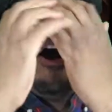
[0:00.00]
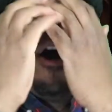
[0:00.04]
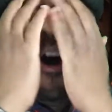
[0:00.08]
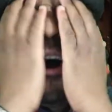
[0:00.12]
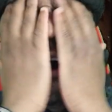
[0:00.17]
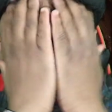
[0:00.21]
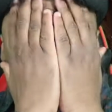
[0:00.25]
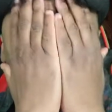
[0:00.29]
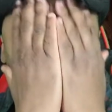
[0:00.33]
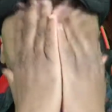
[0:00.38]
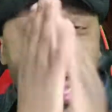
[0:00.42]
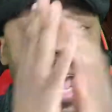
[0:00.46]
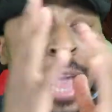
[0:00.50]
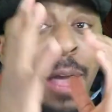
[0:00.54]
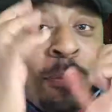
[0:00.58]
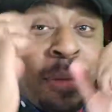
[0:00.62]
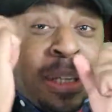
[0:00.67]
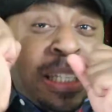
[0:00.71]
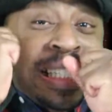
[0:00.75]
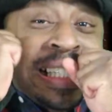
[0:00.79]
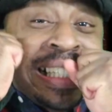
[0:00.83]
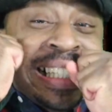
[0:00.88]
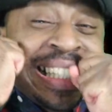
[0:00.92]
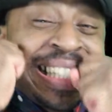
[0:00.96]
Oh, I am
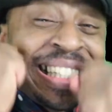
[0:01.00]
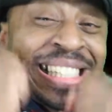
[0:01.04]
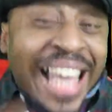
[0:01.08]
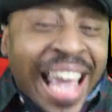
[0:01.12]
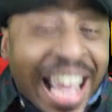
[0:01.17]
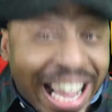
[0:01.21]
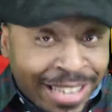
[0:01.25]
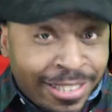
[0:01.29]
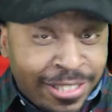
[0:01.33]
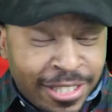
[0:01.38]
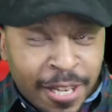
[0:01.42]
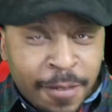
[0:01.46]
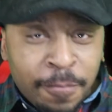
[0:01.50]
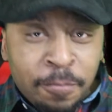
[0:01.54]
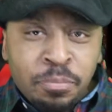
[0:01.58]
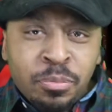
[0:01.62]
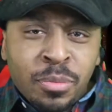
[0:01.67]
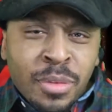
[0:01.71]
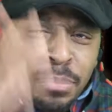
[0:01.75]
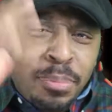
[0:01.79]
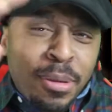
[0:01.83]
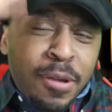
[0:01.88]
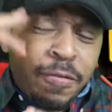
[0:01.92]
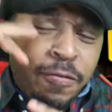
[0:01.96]
excited.
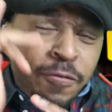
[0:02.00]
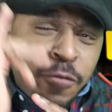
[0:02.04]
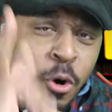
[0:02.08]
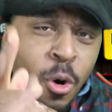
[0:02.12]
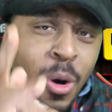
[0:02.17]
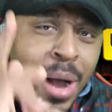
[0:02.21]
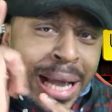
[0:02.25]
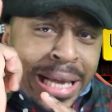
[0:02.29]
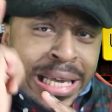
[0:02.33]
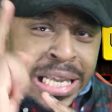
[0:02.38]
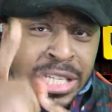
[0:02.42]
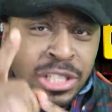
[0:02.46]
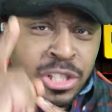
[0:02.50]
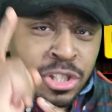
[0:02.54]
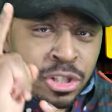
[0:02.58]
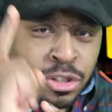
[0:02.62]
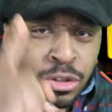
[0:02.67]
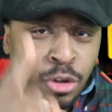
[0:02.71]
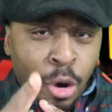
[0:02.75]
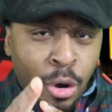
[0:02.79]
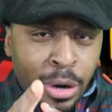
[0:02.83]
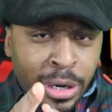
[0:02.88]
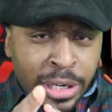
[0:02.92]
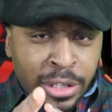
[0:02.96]
Before I get
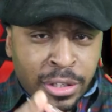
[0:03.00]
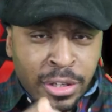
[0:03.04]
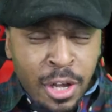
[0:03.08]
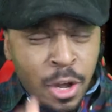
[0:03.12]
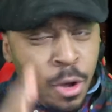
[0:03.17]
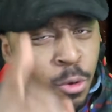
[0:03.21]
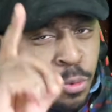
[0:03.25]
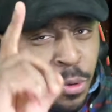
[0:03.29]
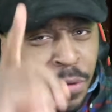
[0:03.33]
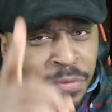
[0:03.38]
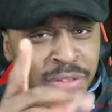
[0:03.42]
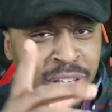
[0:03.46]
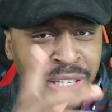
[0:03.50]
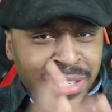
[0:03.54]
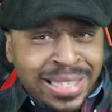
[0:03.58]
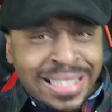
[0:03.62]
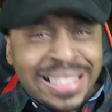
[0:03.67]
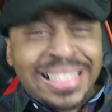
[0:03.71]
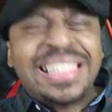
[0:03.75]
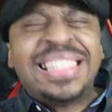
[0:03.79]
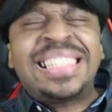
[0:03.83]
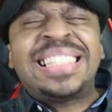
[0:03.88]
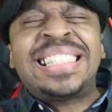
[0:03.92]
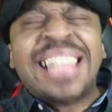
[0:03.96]
started with this
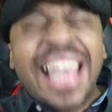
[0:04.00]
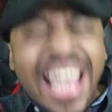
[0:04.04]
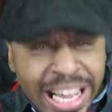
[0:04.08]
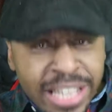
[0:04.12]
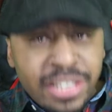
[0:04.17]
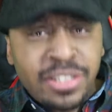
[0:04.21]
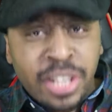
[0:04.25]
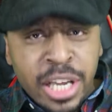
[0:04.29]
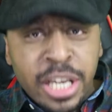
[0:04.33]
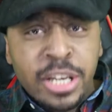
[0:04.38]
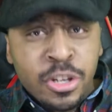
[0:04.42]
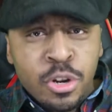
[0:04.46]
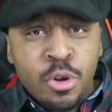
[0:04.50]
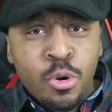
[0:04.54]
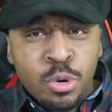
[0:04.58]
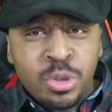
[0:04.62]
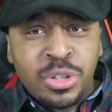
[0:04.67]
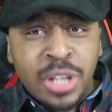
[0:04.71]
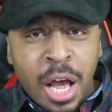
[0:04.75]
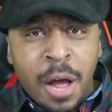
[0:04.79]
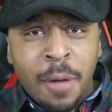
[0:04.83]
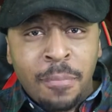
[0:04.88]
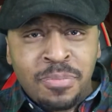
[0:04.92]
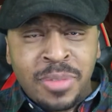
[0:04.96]
exciting
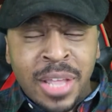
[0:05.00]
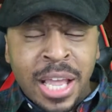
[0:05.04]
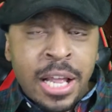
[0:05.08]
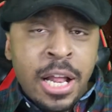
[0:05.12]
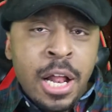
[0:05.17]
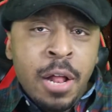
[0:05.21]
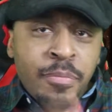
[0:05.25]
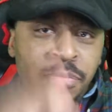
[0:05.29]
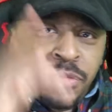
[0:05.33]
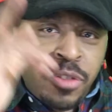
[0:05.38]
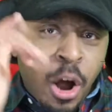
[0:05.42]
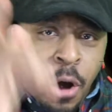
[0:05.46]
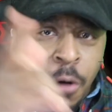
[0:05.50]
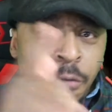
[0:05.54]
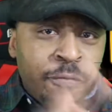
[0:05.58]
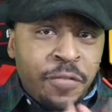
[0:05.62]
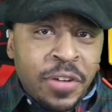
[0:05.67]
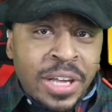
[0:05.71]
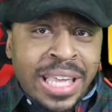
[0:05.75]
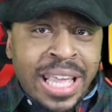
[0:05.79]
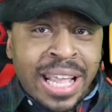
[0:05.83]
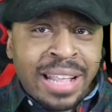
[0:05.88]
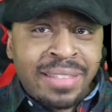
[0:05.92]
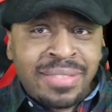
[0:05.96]
news update, don't
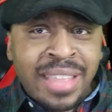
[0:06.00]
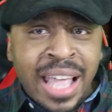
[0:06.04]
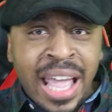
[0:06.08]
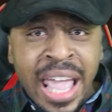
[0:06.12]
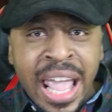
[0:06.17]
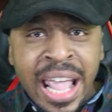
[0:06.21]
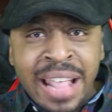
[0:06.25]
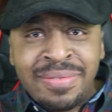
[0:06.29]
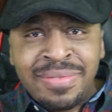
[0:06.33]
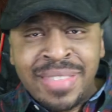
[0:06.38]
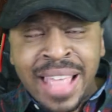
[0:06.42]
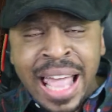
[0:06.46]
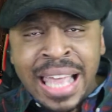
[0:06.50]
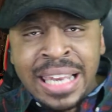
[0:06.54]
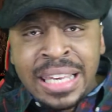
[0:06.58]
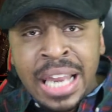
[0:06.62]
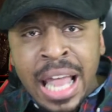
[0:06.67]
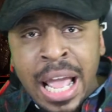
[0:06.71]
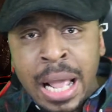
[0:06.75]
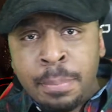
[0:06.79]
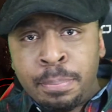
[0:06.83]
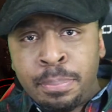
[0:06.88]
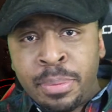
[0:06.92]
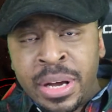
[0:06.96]
forget to hit that
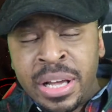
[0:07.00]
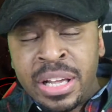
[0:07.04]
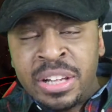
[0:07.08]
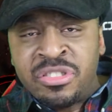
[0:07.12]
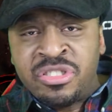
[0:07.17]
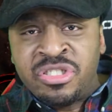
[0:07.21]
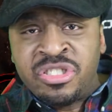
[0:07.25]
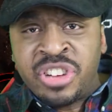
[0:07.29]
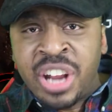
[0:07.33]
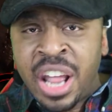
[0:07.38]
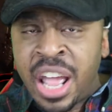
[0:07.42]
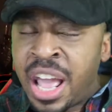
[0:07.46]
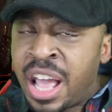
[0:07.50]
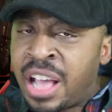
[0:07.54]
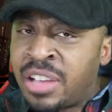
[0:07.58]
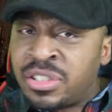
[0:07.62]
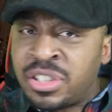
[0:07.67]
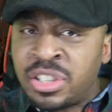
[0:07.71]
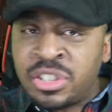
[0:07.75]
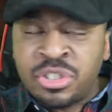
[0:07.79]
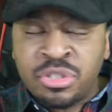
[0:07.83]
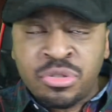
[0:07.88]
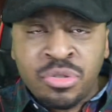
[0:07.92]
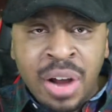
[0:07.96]
like button, share,
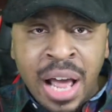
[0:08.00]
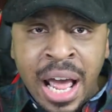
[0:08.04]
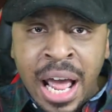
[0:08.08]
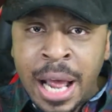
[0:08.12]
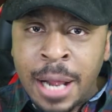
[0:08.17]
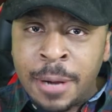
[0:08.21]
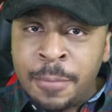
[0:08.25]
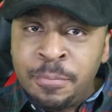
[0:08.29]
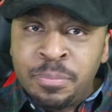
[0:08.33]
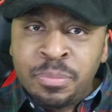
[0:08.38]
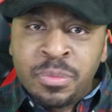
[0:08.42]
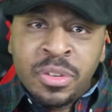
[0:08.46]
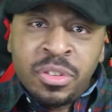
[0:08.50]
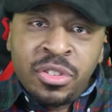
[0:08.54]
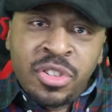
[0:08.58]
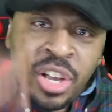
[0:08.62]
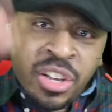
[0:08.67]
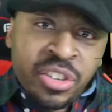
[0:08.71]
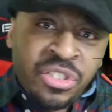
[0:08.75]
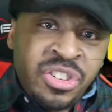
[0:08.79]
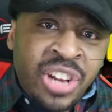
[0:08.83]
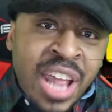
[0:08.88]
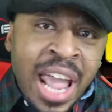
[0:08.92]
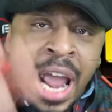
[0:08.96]
subscribe
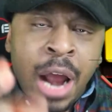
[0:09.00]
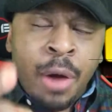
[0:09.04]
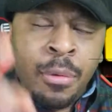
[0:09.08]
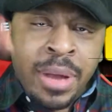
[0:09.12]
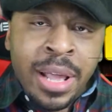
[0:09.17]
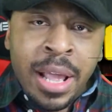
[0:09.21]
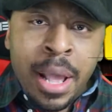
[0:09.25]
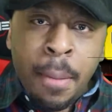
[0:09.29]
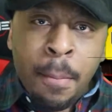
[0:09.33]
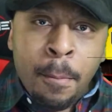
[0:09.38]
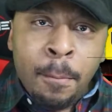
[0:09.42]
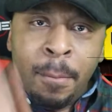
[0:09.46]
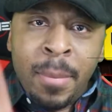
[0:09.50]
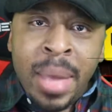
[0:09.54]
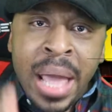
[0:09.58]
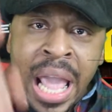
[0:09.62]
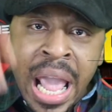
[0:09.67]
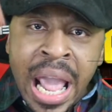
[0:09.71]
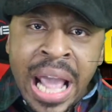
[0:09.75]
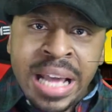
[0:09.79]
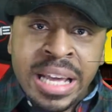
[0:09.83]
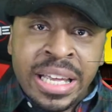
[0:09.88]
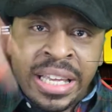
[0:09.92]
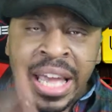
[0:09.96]
to Chariot
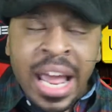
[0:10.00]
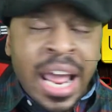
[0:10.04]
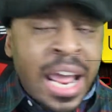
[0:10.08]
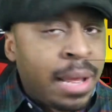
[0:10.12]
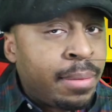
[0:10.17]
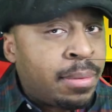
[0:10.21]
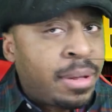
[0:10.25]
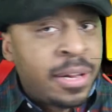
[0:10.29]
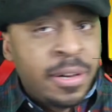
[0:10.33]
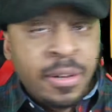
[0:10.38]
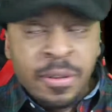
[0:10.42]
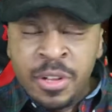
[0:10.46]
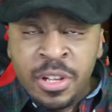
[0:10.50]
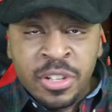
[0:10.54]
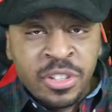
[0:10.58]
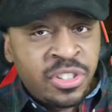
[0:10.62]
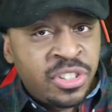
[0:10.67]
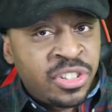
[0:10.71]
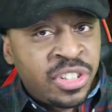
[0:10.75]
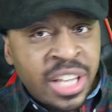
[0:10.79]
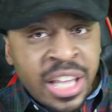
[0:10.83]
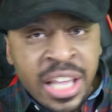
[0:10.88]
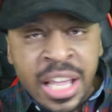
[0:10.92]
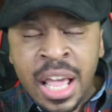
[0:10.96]
Man Gaming,
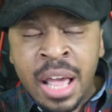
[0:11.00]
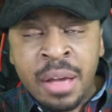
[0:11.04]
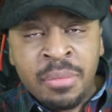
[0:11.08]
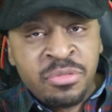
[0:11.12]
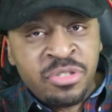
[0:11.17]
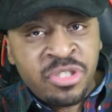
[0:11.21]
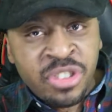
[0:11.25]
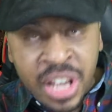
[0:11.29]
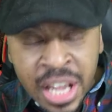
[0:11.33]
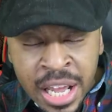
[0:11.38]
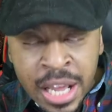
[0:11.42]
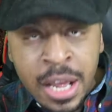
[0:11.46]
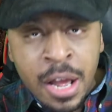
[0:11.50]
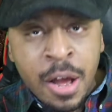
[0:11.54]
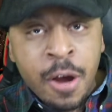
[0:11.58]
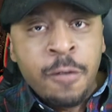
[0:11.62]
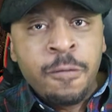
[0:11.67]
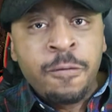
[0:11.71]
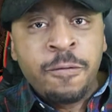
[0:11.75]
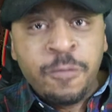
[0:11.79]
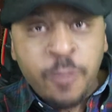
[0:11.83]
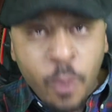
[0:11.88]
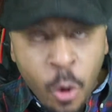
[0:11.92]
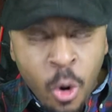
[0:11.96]
CMG
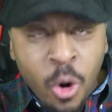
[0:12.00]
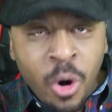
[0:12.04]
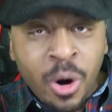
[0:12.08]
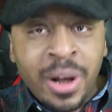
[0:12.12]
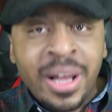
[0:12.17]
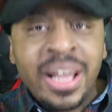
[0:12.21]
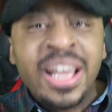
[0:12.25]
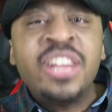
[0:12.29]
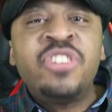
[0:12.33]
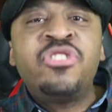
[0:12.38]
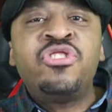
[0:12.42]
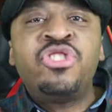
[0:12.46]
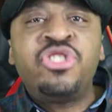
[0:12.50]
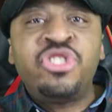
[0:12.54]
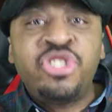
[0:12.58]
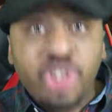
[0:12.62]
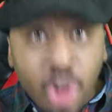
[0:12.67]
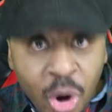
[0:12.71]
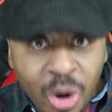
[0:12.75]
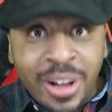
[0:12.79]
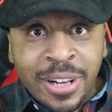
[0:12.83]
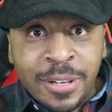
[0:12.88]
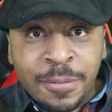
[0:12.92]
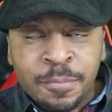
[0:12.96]
for
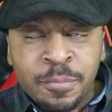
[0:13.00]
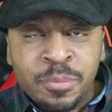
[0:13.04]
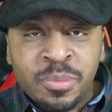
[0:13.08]
short.